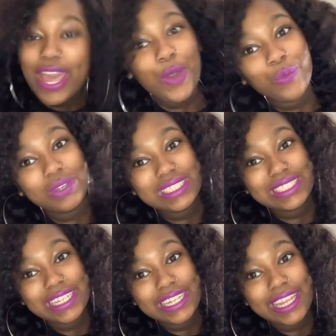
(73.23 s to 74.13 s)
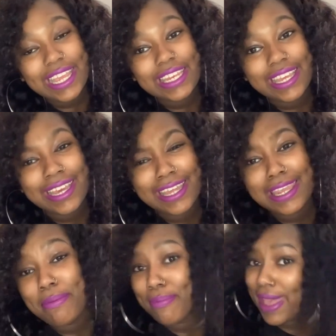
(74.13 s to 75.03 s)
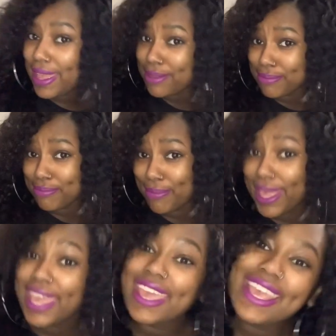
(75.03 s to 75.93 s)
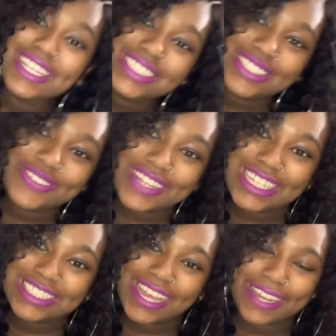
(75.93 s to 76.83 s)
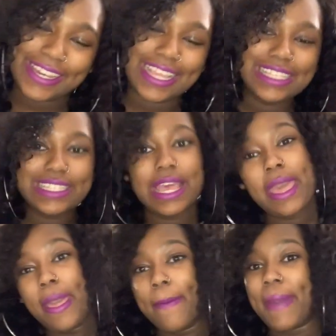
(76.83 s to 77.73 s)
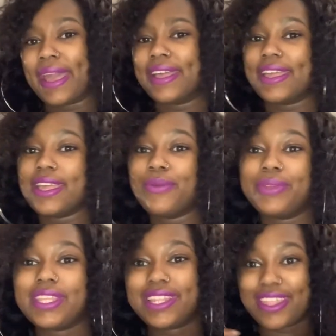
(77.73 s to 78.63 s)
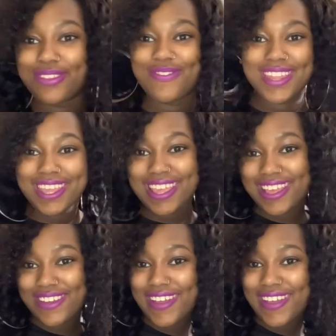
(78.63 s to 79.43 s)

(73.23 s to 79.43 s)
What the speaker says: What's goody in the hoodie, baby? It's your queen Shonycee back again with another video.